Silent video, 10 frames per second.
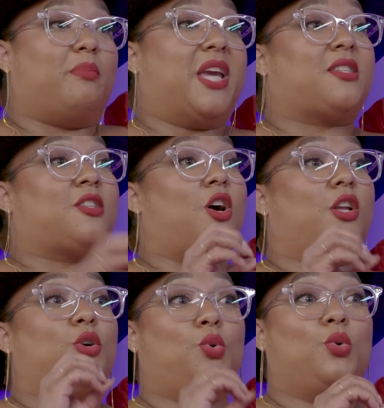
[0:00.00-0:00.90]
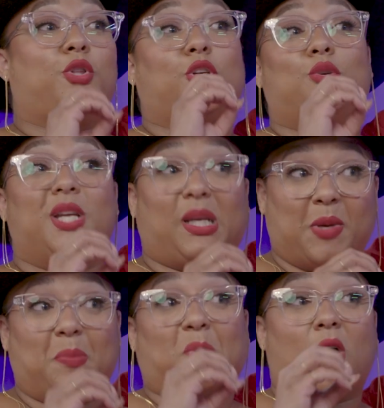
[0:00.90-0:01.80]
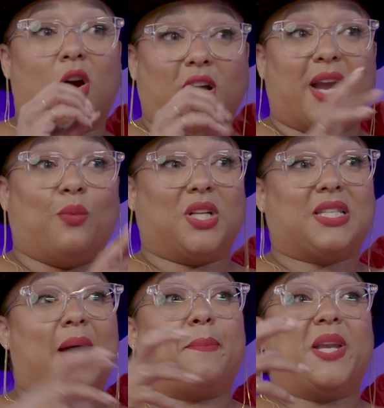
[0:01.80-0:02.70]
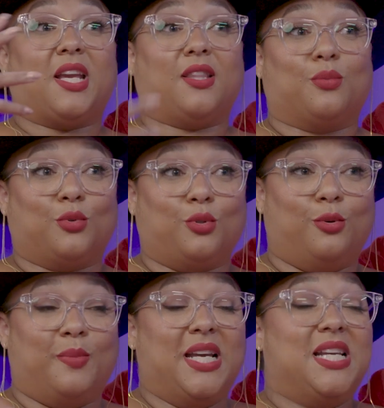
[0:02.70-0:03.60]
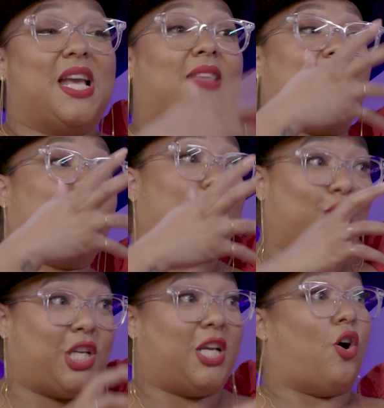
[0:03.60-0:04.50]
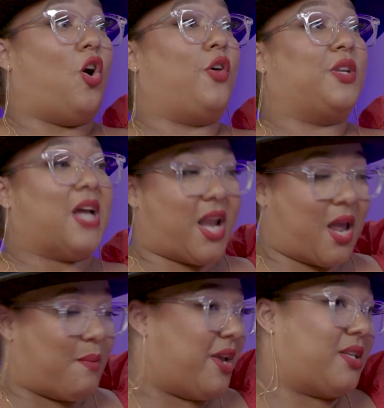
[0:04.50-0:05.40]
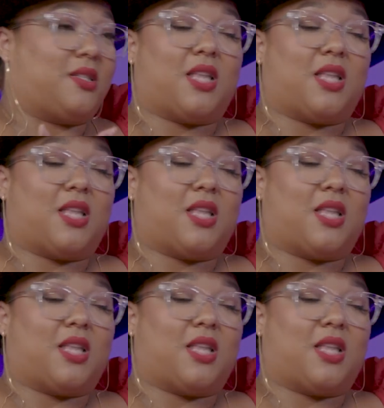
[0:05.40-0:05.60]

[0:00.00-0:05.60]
Based on who the unique people are and what's happening in the room and the energy and all the dynamics.